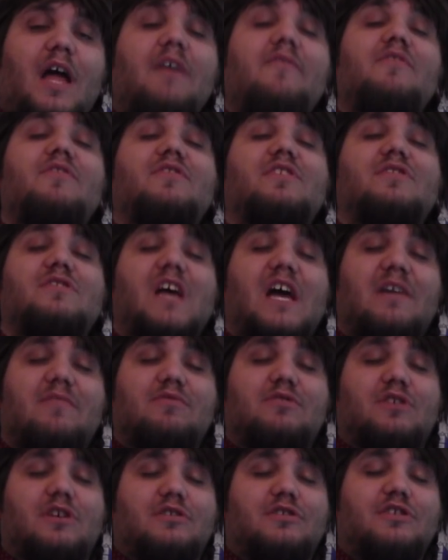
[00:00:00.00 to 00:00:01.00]
Ever since I
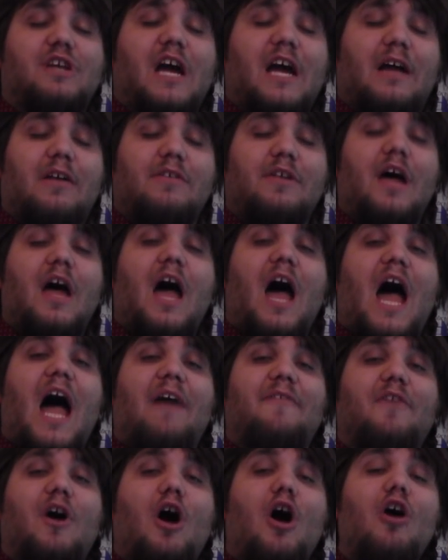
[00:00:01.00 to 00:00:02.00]
was a child,
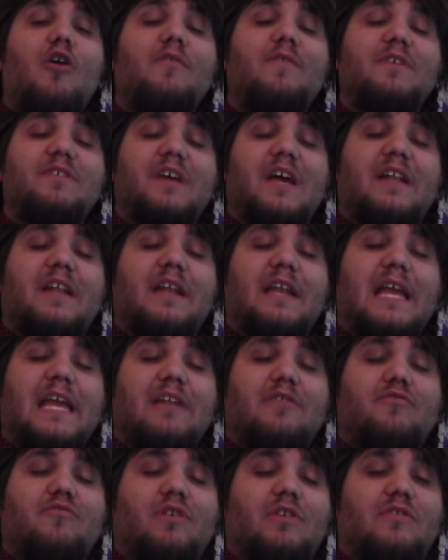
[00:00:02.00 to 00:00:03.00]
I've always had an
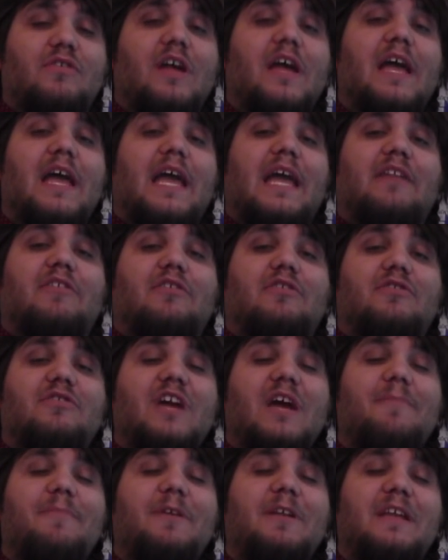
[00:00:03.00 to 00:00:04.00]
interest in the
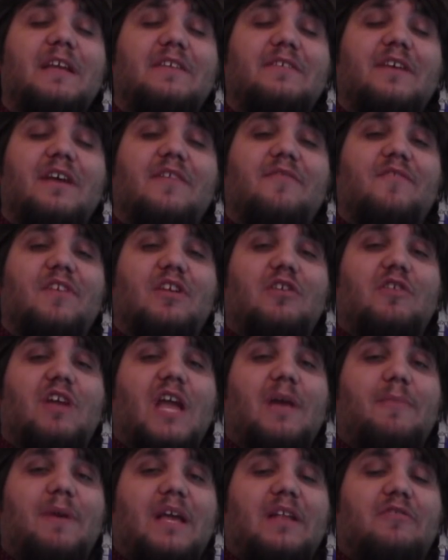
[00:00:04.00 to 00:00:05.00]
Japanese video
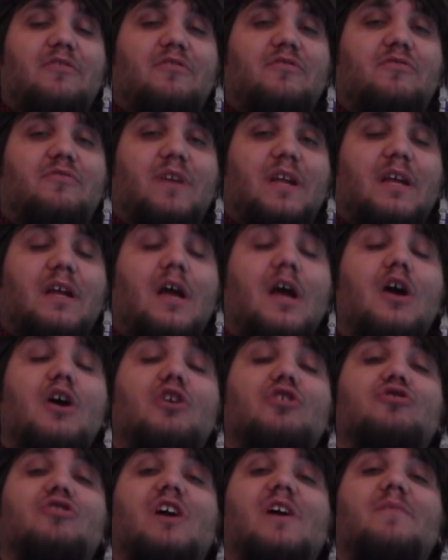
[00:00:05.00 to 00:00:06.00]
game industry,
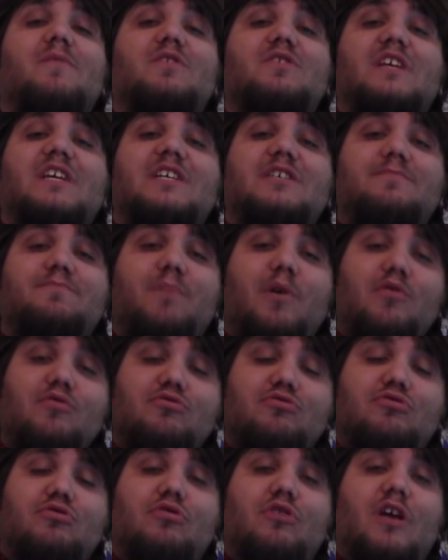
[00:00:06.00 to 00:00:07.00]
so I was
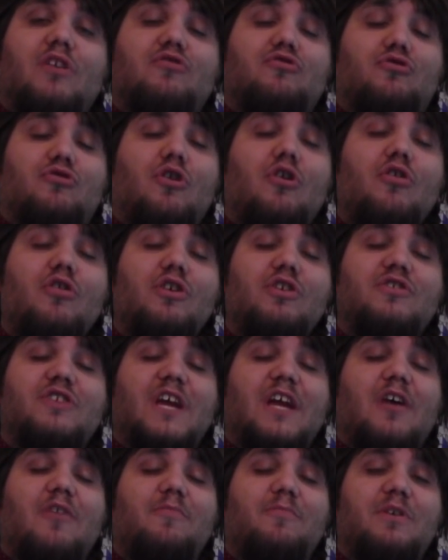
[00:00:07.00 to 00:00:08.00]
exposed to Sugoi
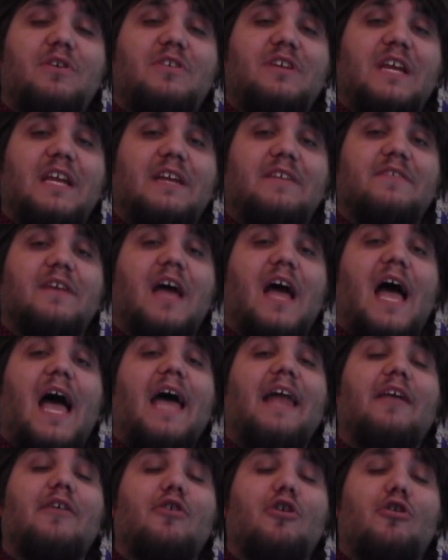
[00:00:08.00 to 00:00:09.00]
JRPGs
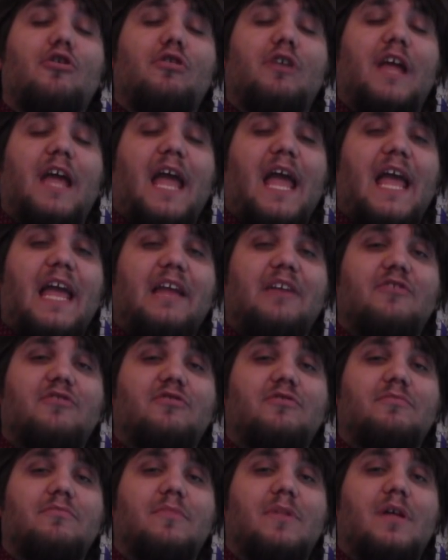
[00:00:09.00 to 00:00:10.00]
at an early age.